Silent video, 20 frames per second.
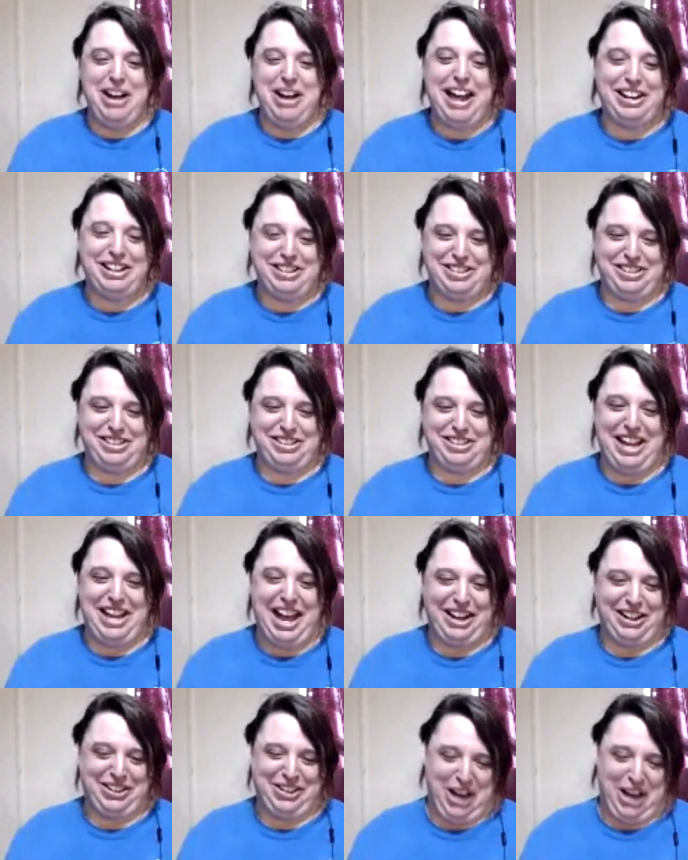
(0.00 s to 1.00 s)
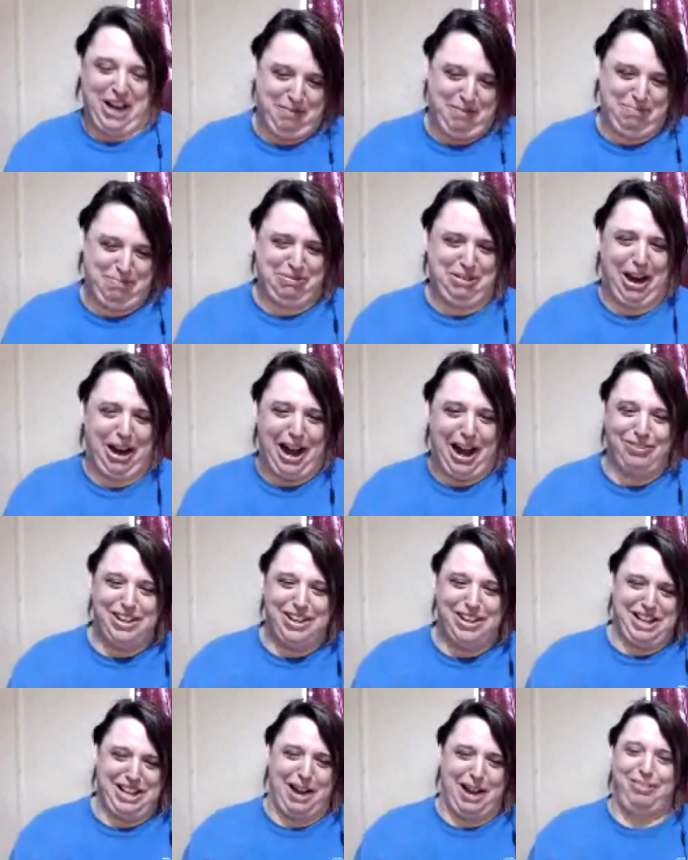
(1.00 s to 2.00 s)
a slacker, I promise.
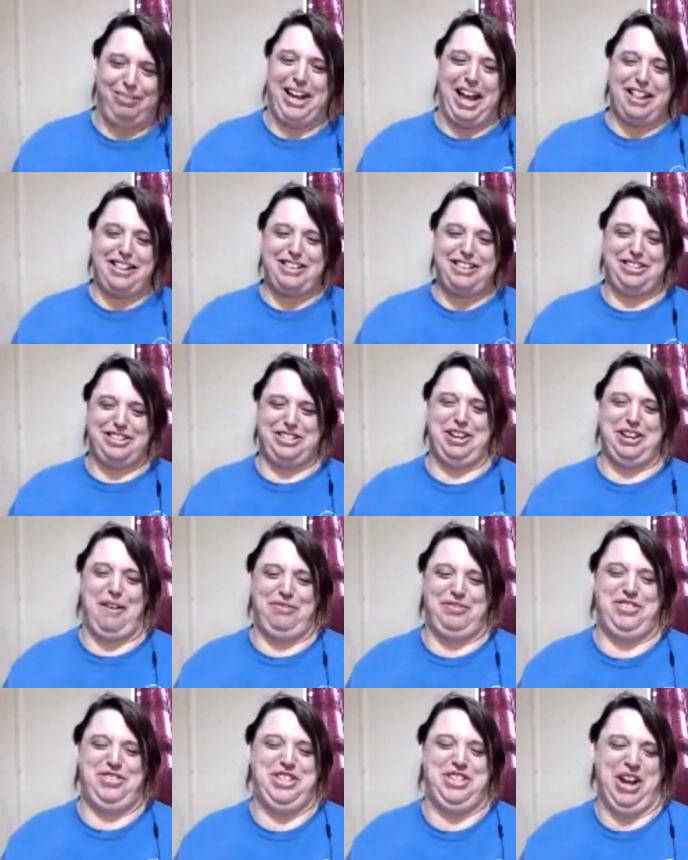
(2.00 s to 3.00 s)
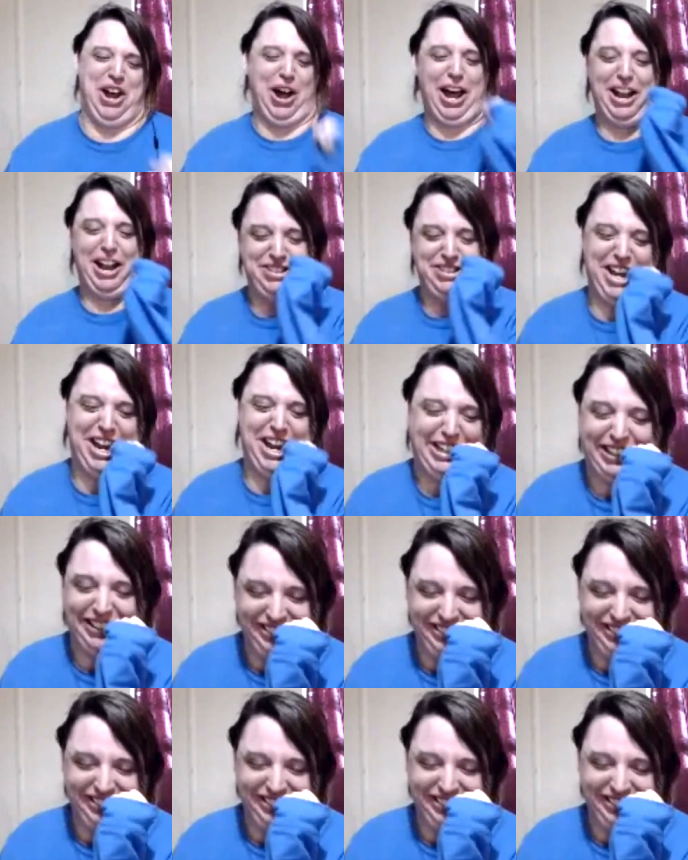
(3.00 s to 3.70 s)
I'm getting stuff done. Dang it.